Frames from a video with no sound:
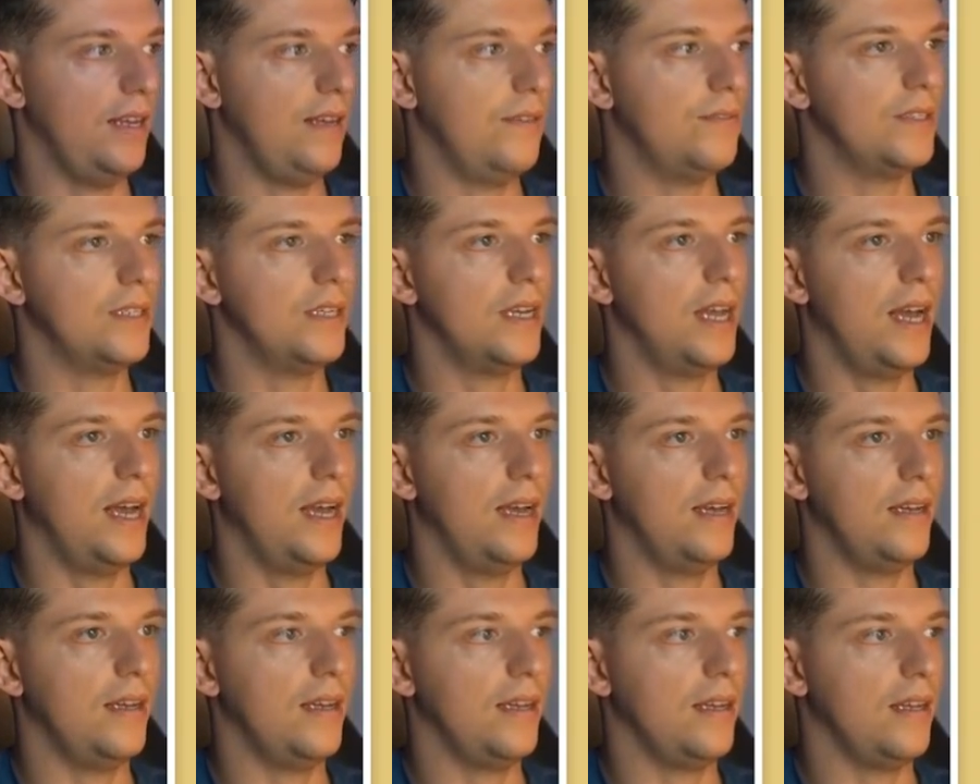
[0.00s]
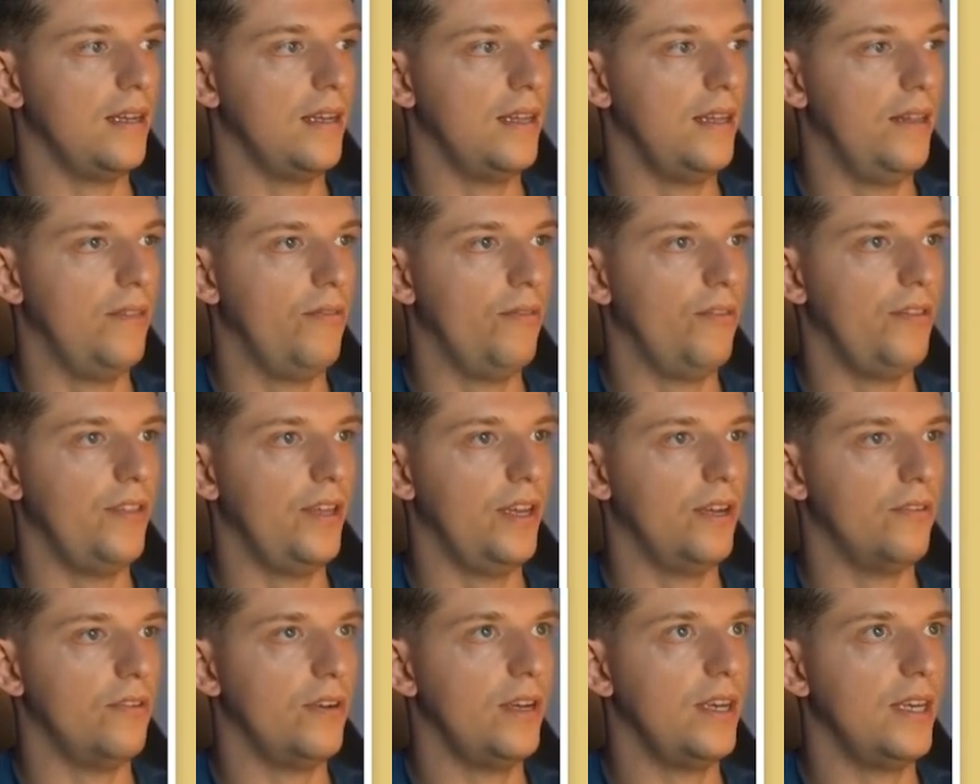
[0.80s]
even, in
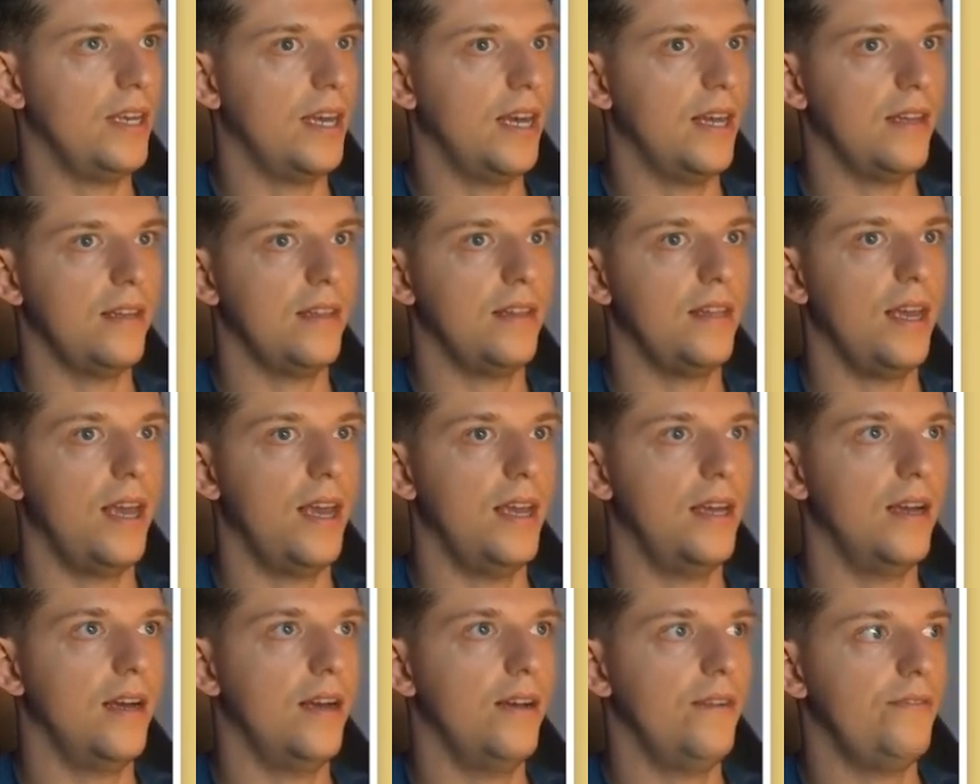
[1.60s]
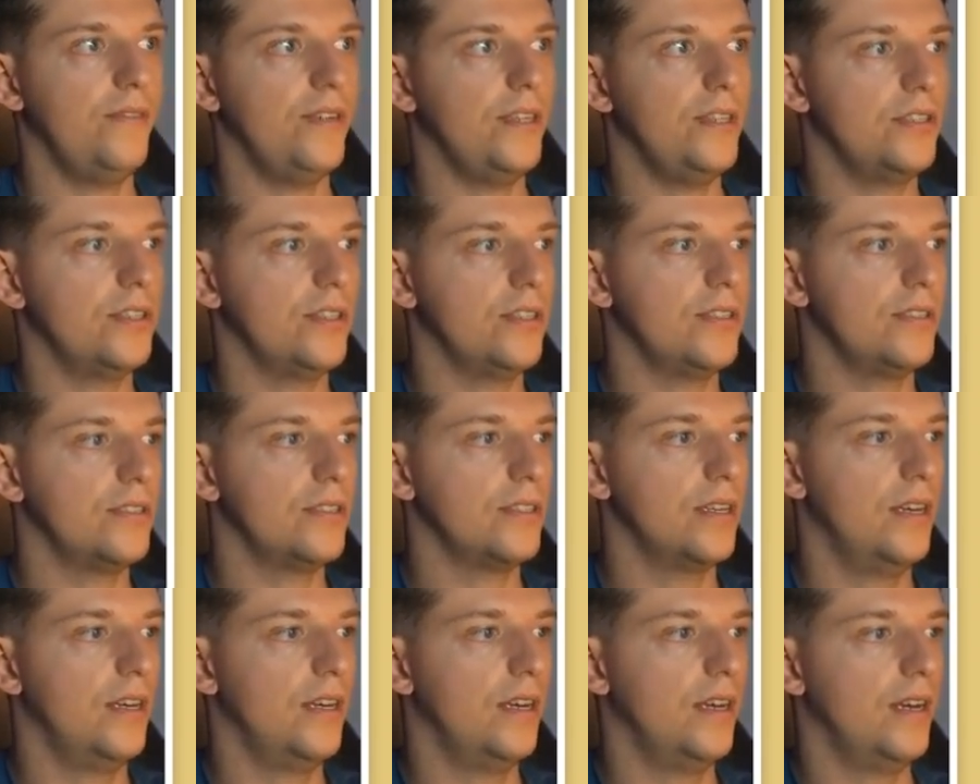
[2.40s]
theory, get the AI features.